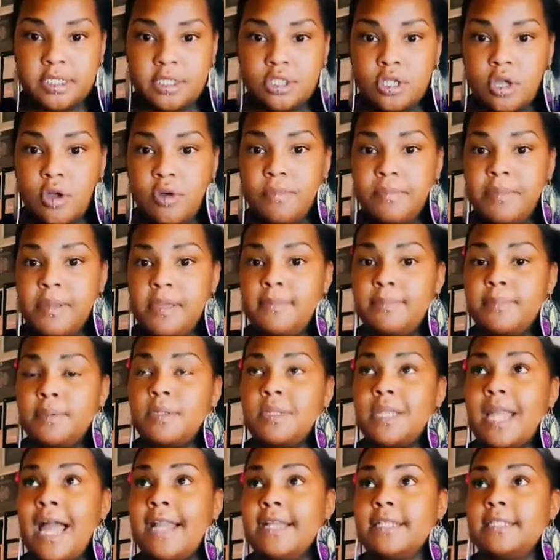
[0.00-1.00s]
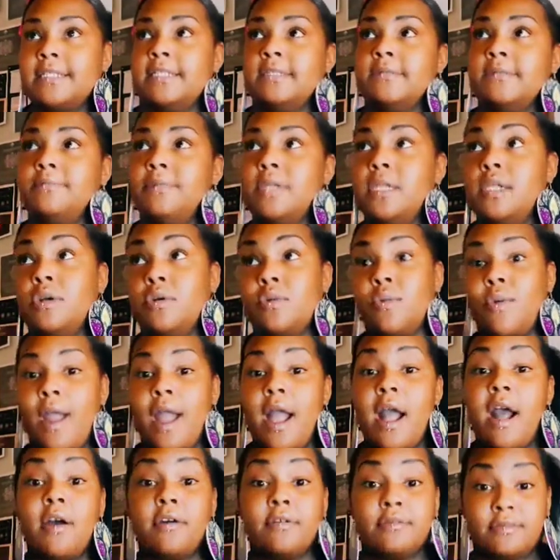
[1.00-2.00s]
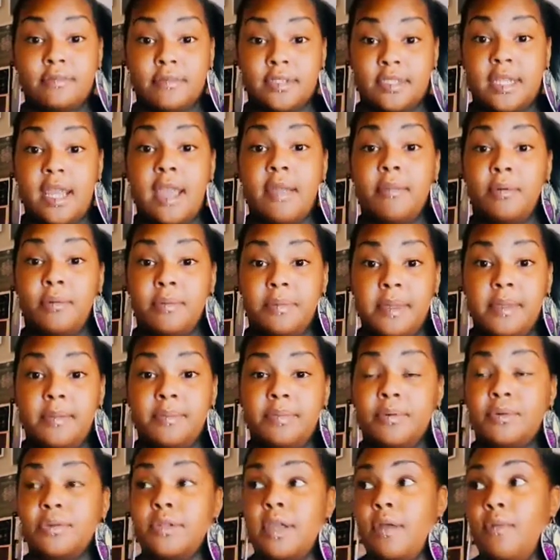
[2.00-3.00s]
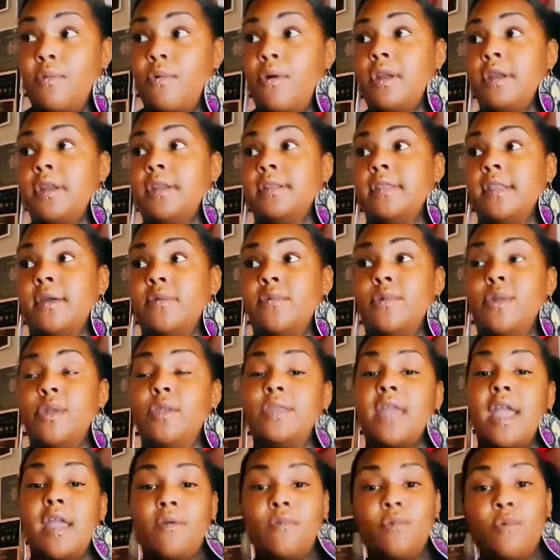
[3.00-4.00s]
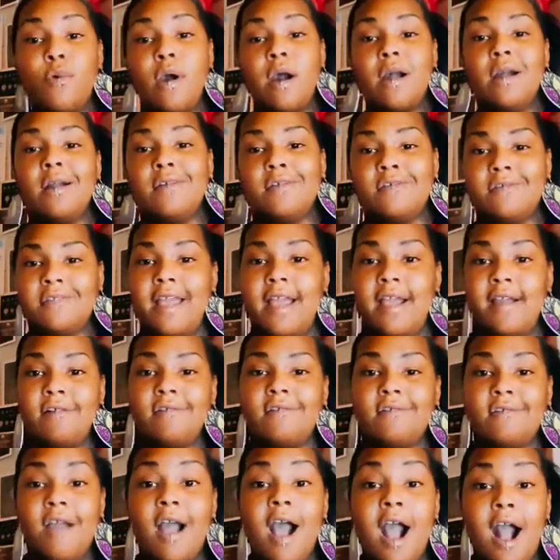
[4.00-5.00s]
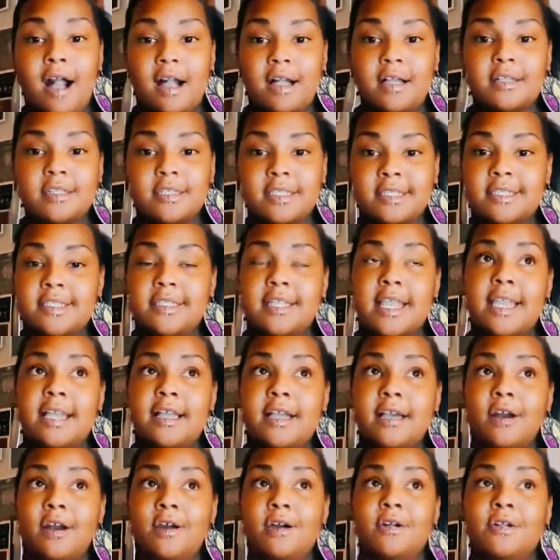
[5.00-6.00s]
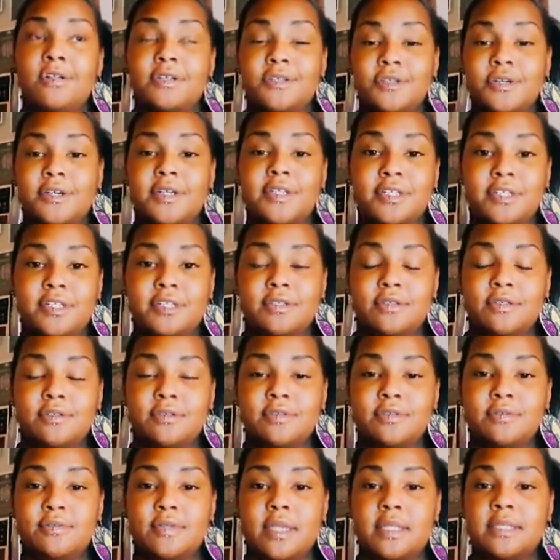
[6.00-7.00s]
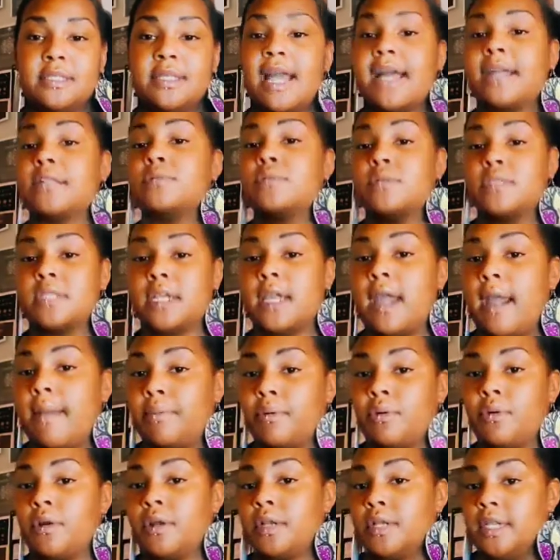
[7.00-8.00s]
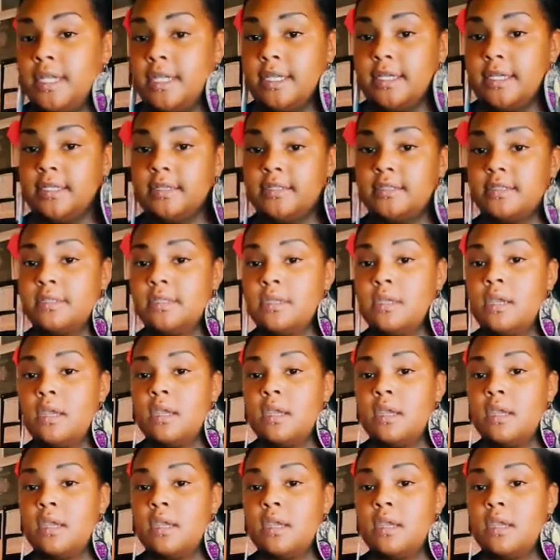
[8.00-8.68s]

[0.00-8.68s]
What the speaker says: So people like to be around stable people. They want that rock that they can hold on to, and that's what the Capricorn is.